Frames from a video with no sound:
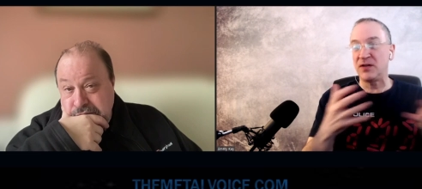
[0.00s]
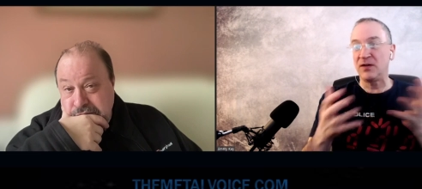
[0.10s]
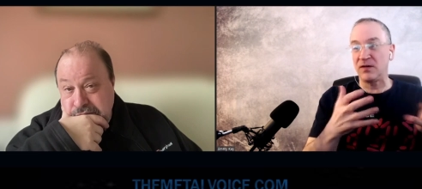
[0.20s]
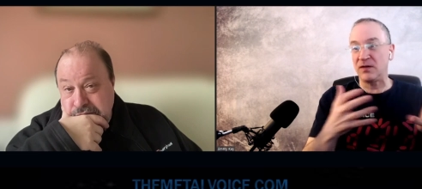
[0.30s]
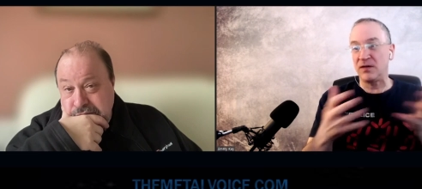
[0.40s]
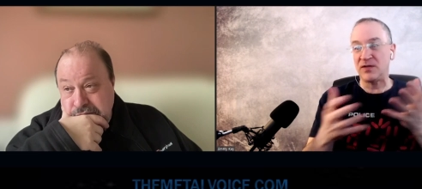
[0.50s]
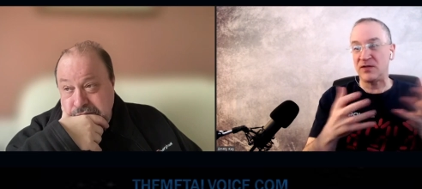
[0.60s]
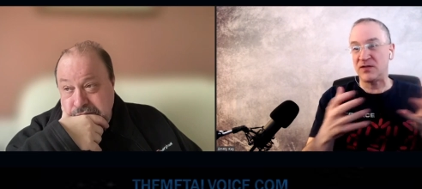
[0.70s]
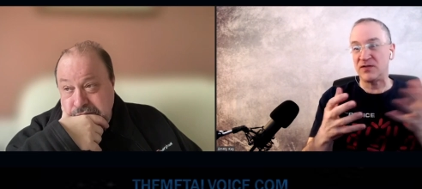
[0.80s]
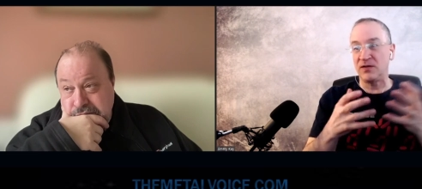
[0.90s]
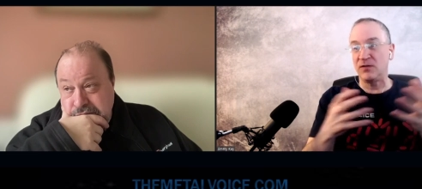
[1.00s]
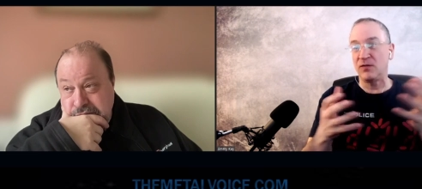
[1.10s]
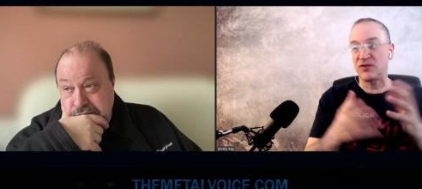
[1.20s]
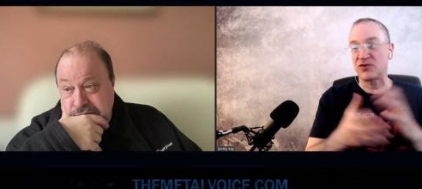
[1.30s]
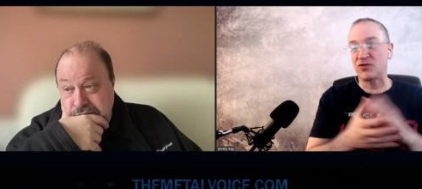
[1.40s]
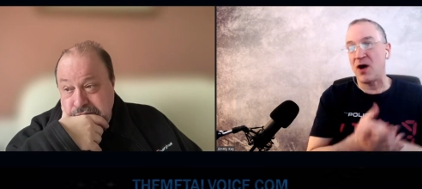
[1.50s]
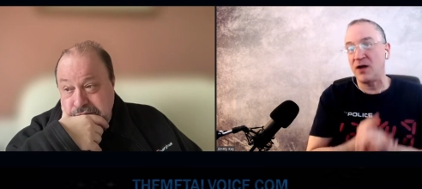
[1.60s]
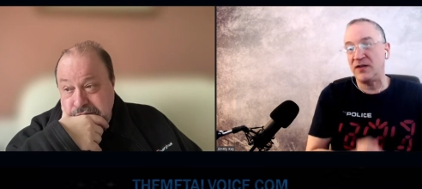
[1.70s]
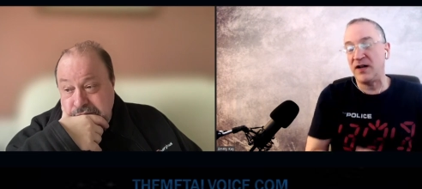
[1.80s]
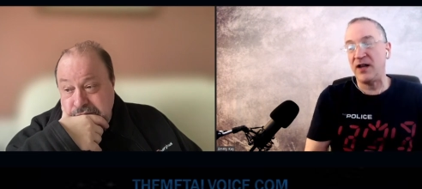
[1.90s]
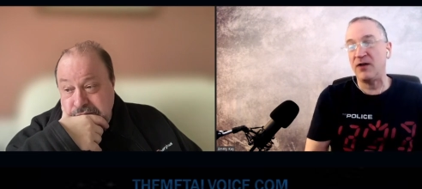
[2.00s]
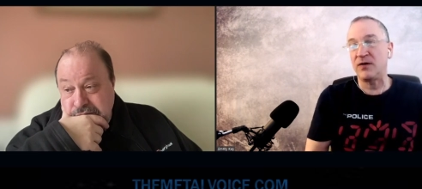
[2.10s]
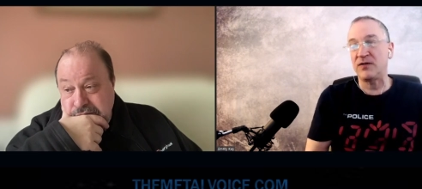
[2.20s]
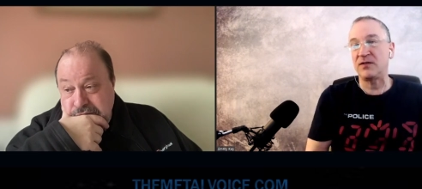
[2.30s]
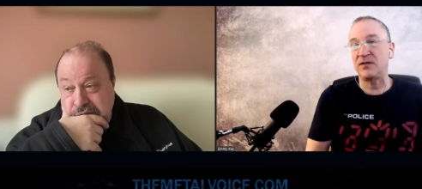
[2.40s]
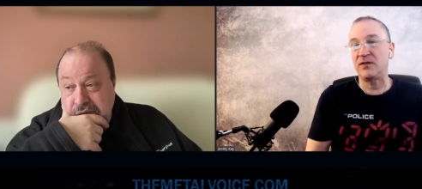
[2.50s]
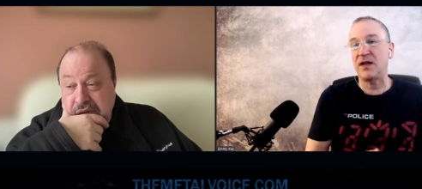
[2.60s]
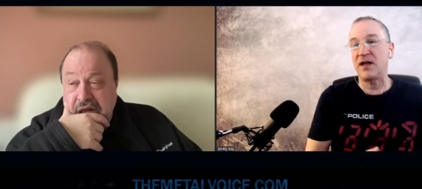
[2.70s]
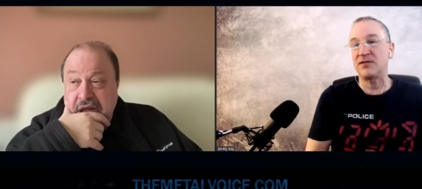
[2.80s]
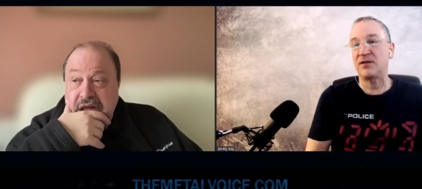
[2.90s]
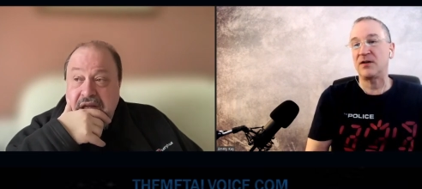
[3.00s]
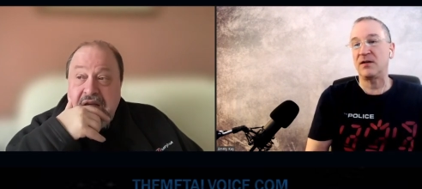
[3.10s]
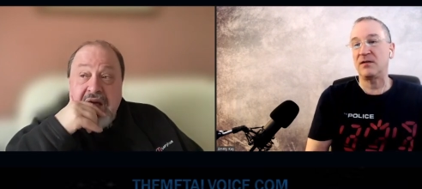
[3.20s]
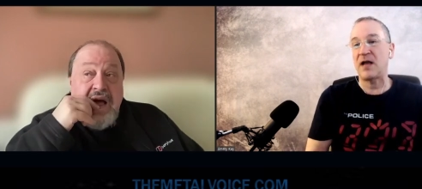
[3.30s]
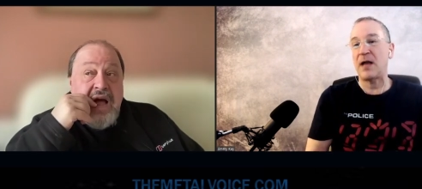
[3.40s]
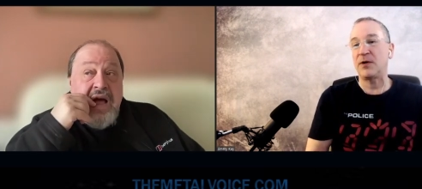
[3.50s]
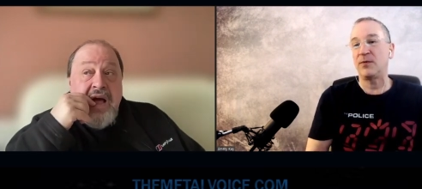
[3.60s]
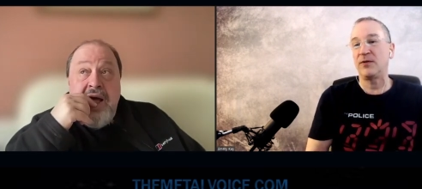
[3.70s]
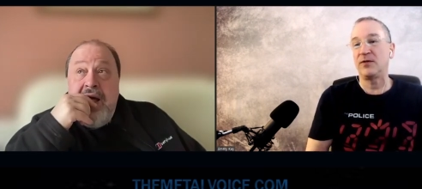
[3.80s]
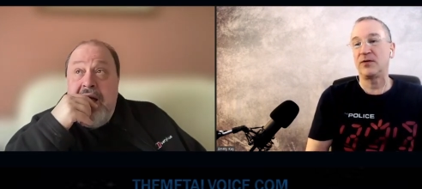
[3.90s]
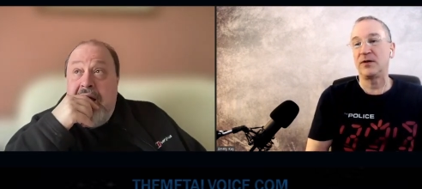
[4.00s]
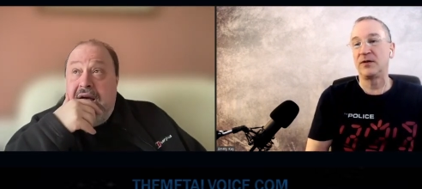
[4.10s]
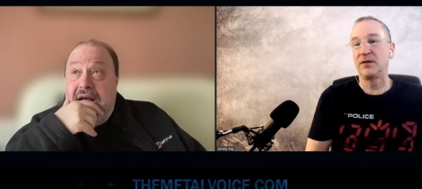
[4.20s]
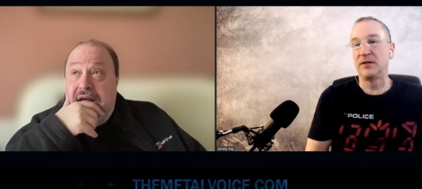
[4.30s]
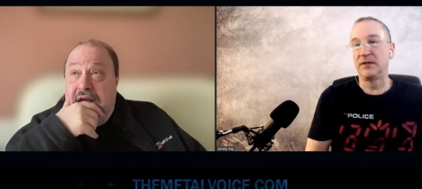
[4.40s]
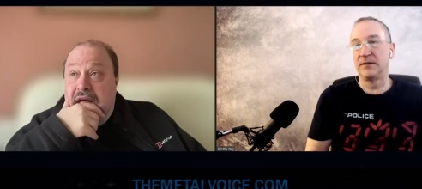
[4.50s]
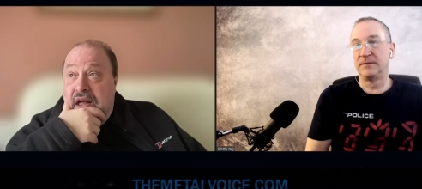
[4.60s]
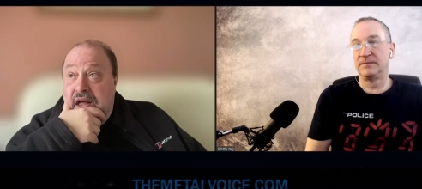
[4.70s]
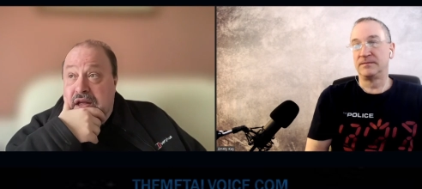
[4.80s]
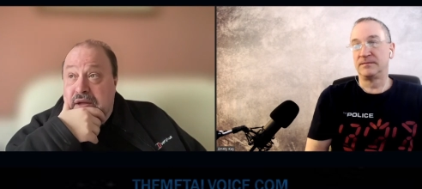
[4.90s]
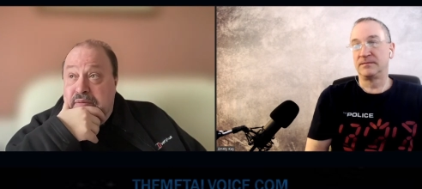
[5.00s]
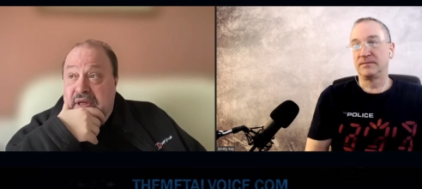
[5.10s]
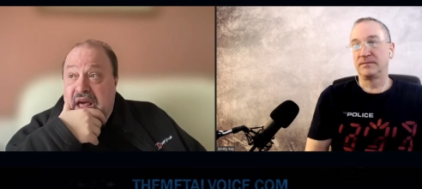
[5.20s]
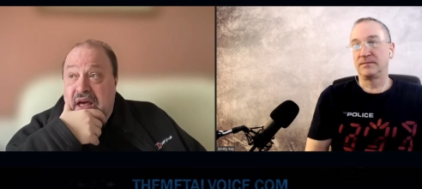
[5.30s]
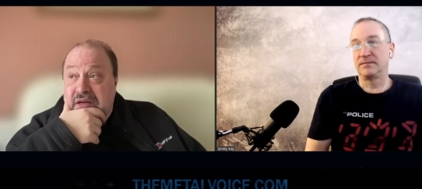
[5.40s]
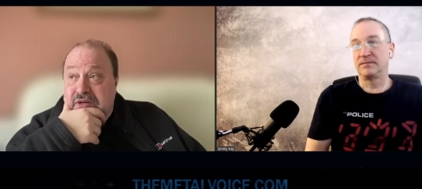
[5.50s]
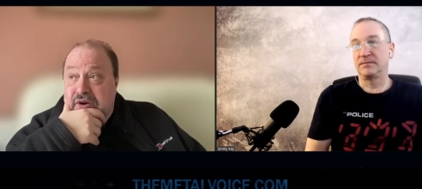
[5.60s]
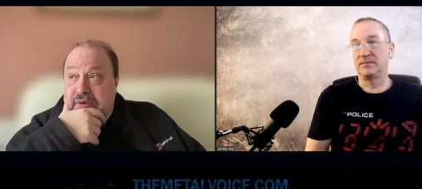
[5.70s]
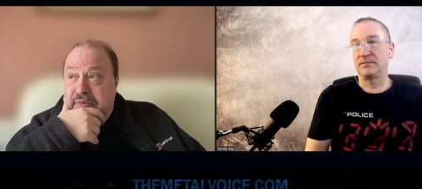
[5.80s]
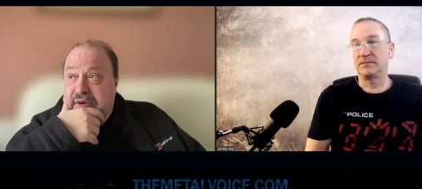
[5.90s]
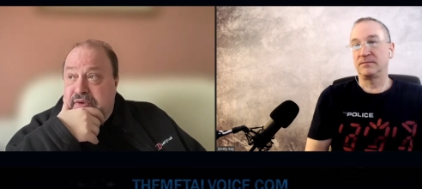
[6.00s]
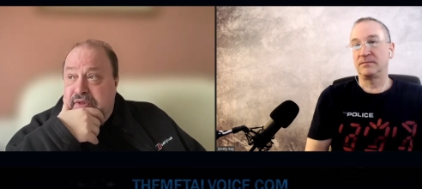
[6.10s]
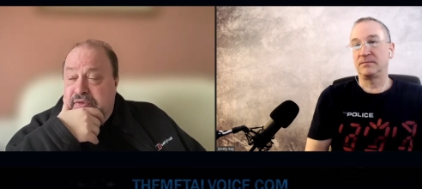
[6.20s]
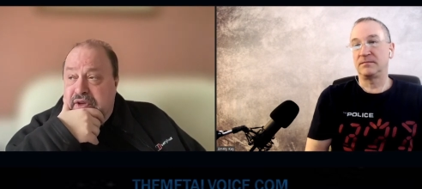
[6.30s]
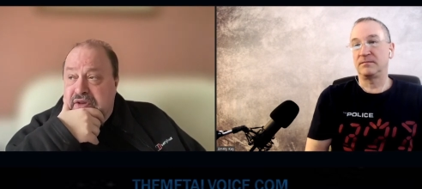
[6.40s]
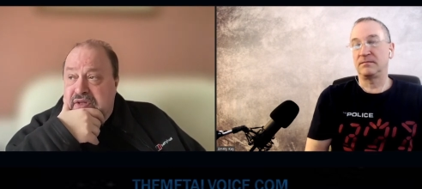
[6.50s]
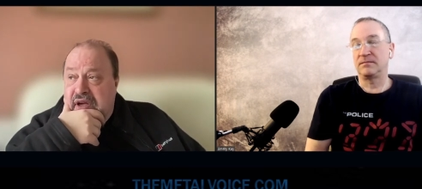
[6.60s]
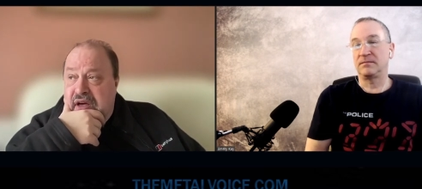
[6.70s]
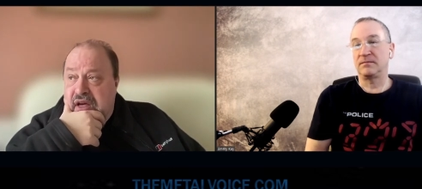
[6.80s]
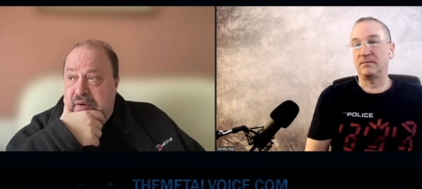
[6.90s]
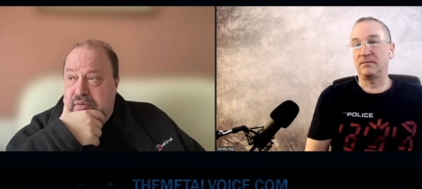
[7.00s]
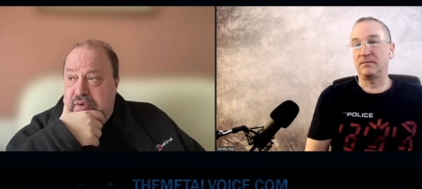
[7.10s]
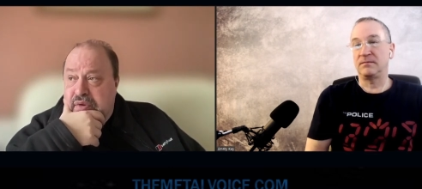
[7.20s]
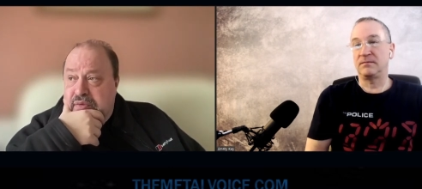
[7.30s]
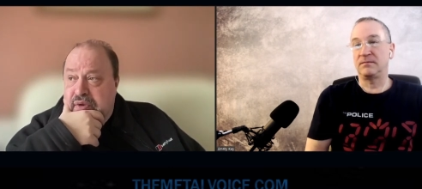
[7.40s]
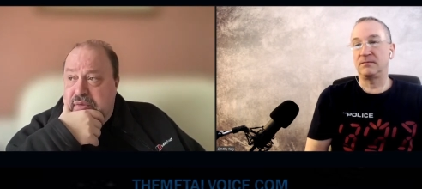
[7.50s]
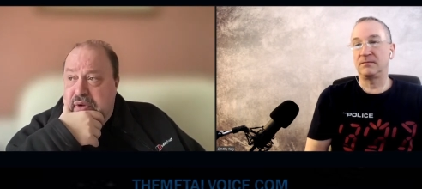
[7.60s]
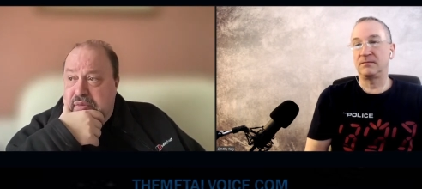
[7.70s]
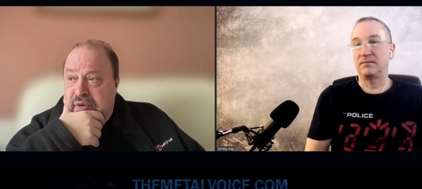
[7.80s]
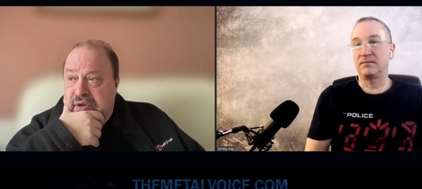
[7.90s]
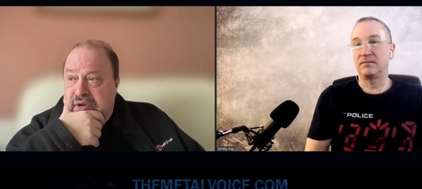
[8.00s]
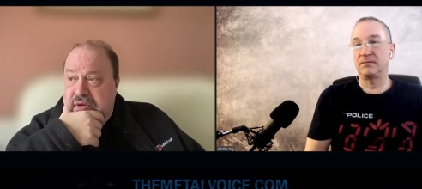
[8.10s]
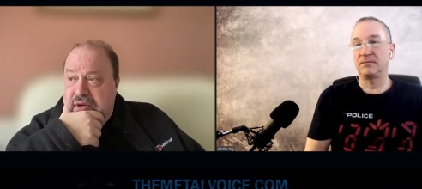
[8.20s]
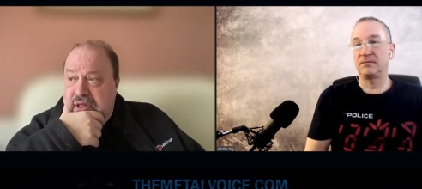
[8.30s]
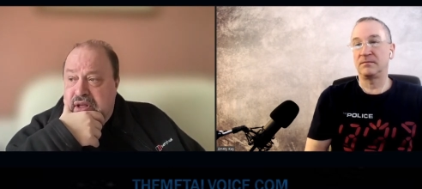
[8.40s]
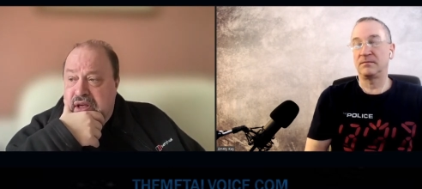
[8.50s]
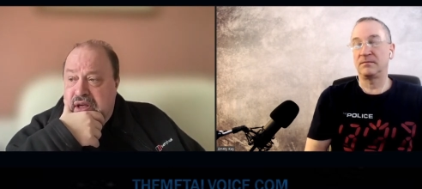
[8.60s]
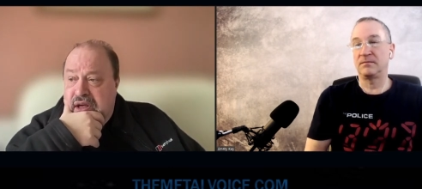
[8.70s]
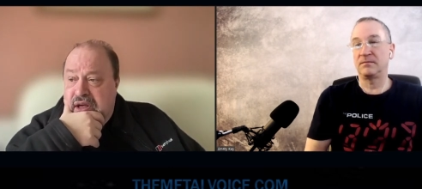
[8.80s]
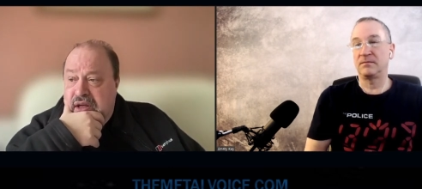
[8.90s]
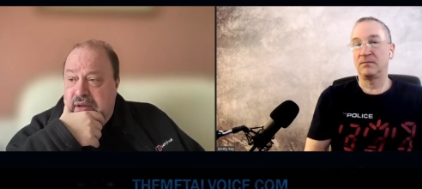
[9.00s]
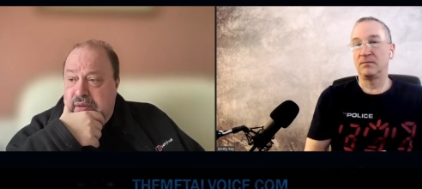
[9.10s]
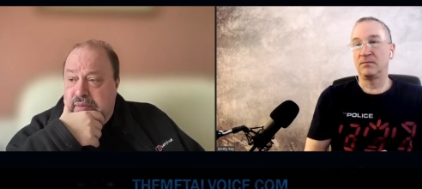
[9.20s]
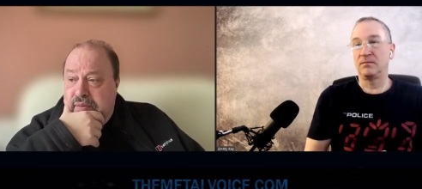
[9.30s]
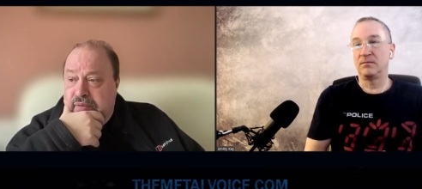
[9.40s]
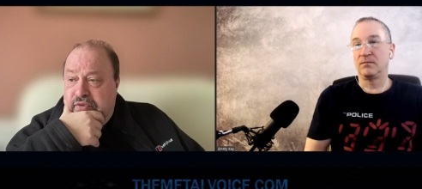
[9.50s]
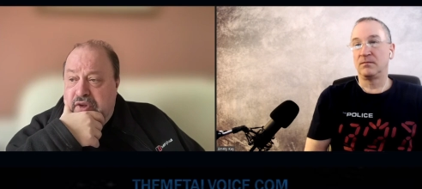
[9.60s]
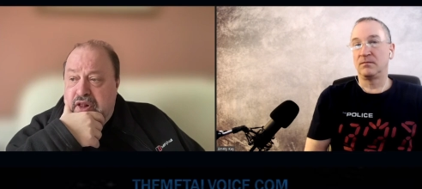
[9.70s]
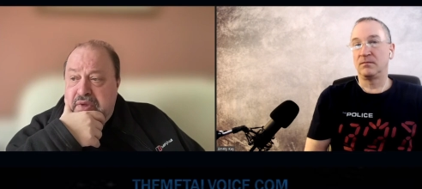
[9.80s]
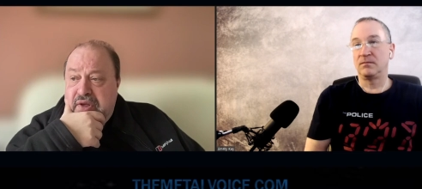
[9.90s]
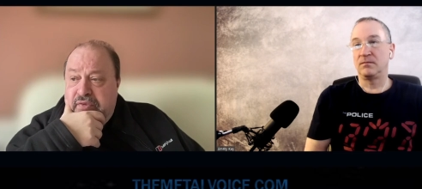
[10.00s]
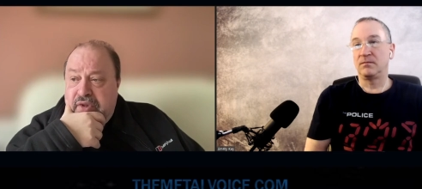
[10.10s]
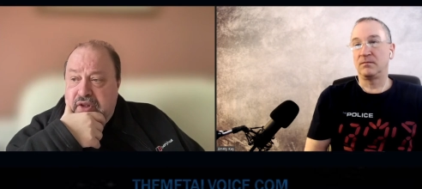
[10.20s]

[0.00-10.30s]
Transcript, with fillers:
Speaker 1: still is, is it still strong today or is it you guys are amicable or
Speaker 2: um yeah i saw mick for the first time when when we are doing the uh filming for the